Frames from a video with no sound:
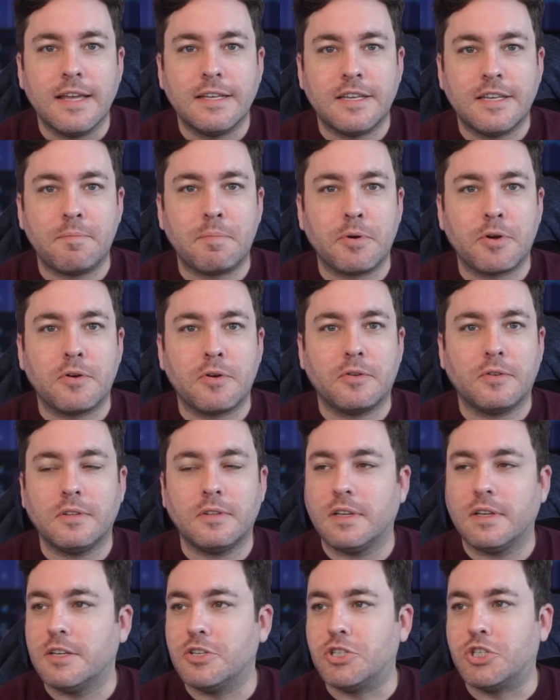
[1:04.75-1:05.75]

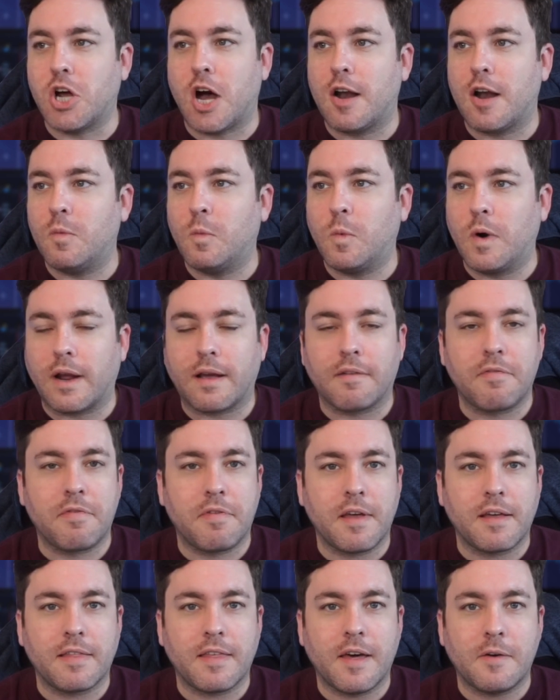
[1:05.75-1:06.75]
typical John Wick
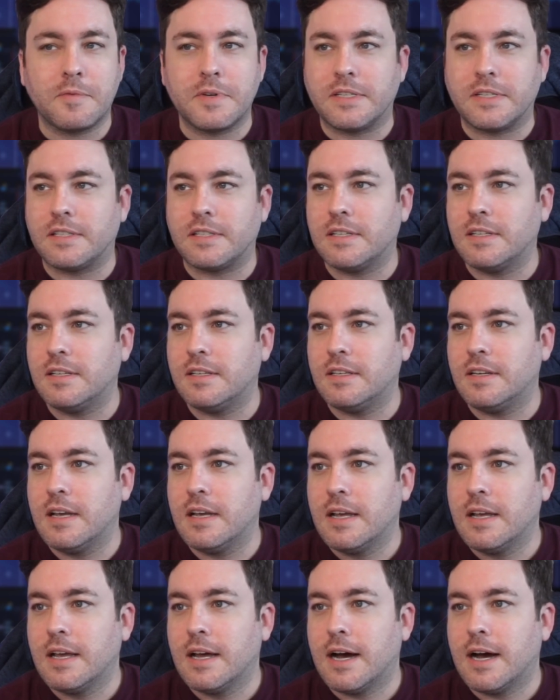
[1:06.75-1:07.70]
thing that we see,